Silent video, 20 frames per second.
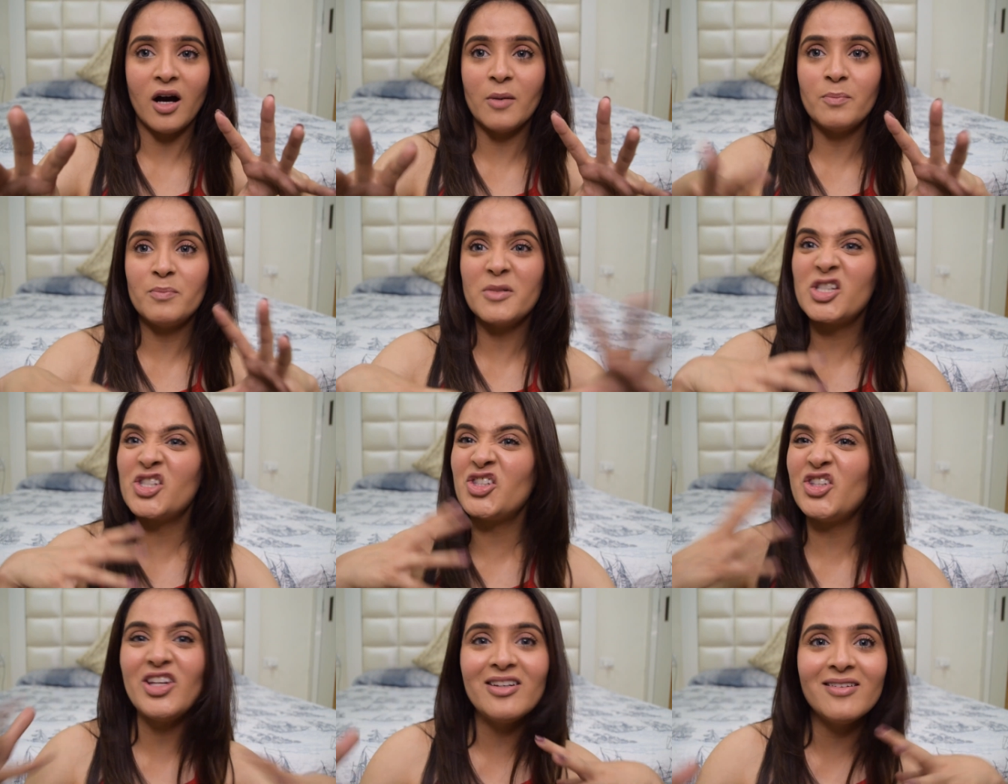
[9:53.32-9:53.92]

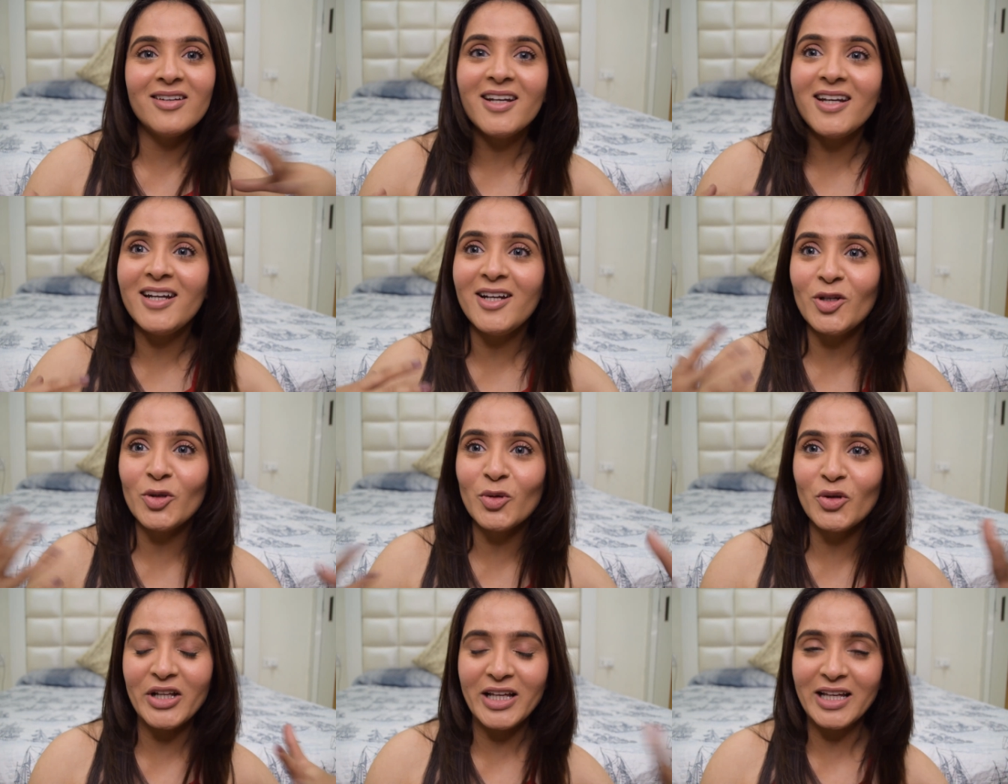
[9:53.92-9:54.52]
machinery
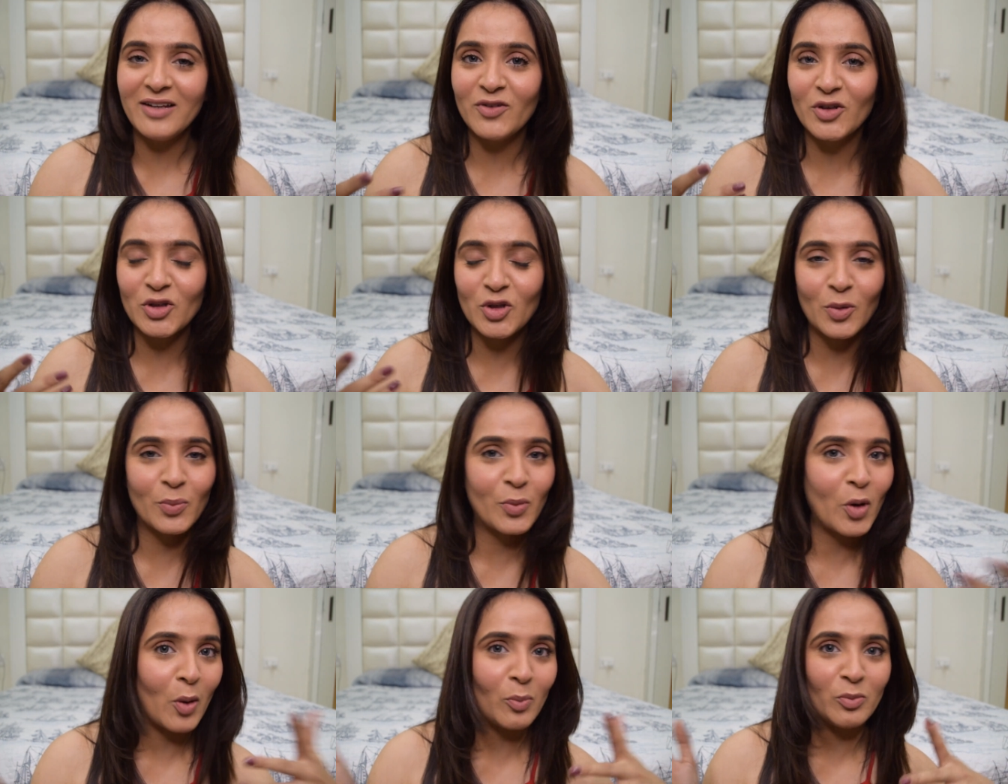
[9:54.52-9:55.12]
to deal with
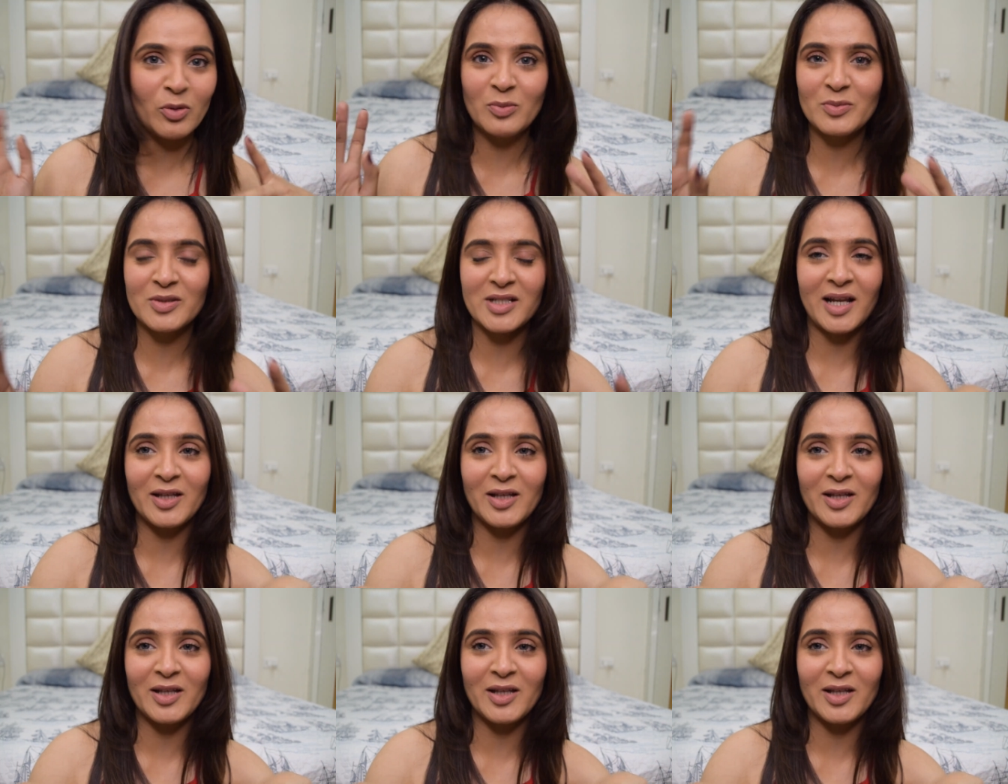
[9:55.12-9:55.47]
your problems,